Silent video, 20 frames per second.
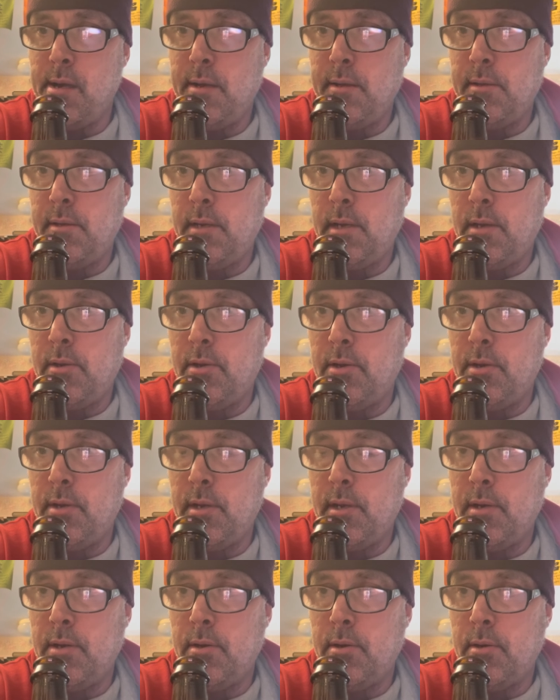
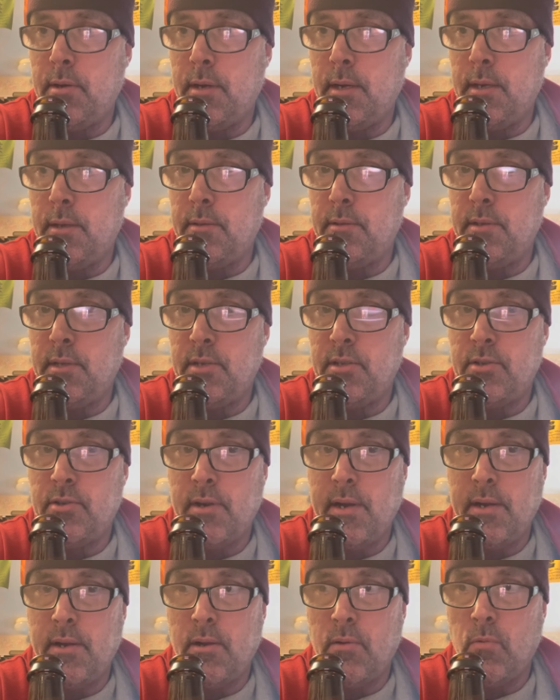in your dish
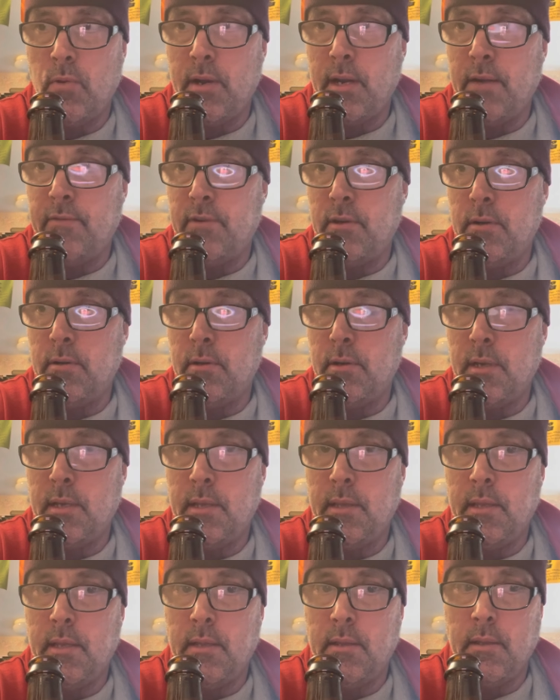drainer or whatever,
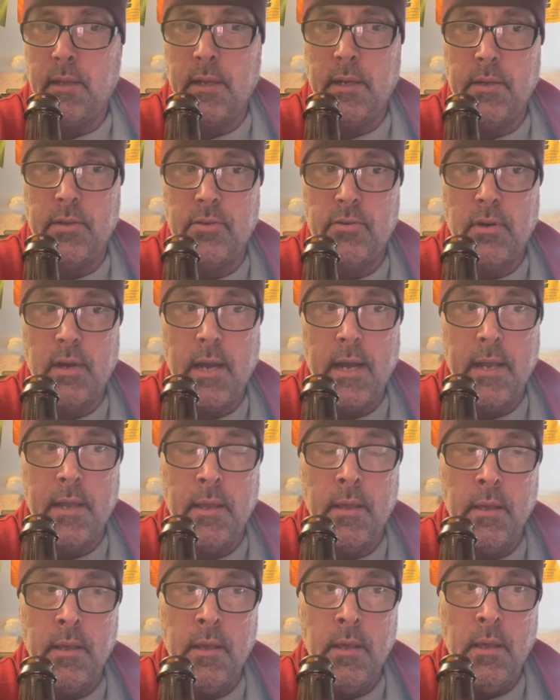and then let it
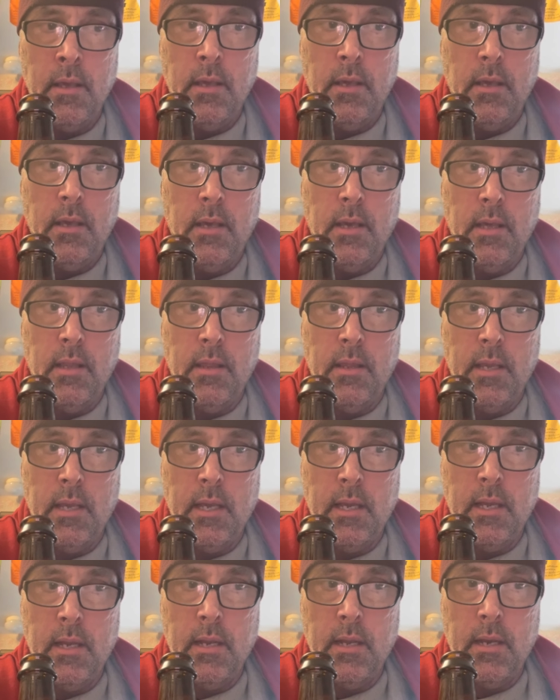dry. And
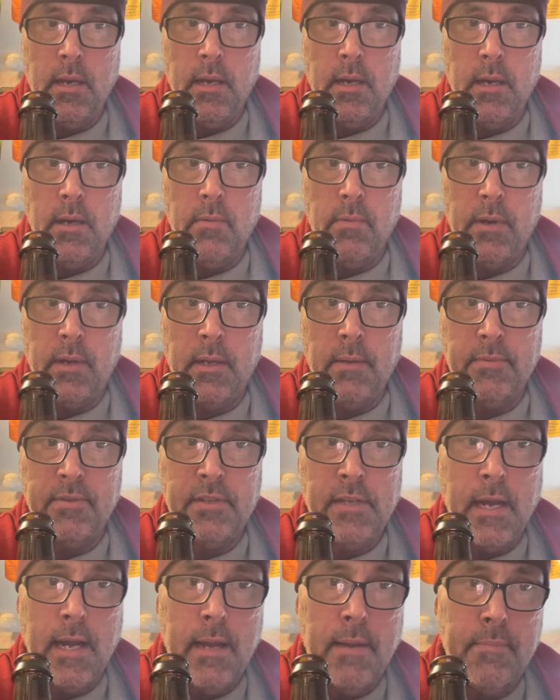then when it comes
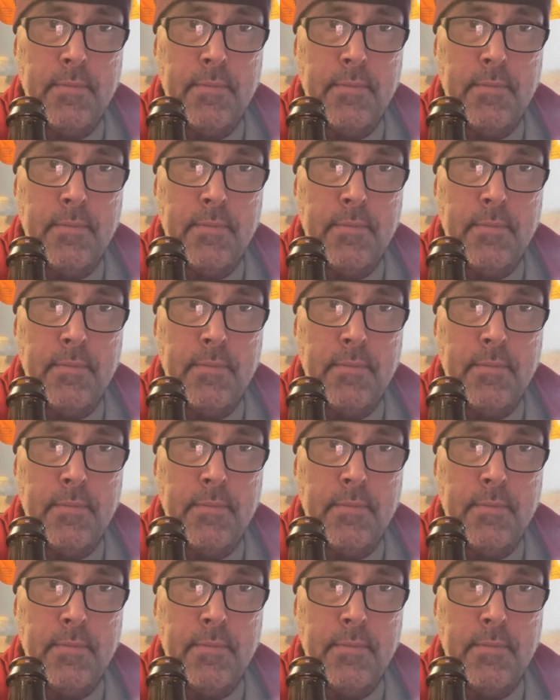time